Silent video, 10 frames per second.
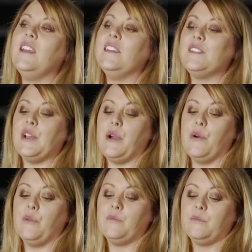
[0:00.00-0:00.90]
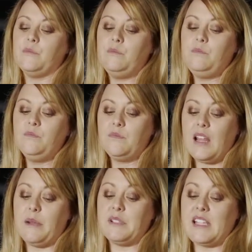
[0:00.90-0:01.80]
So
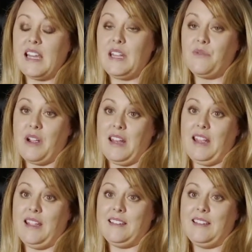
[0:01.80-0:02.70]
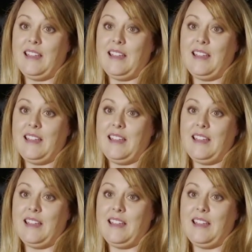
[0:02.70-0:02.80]
I was getting ready,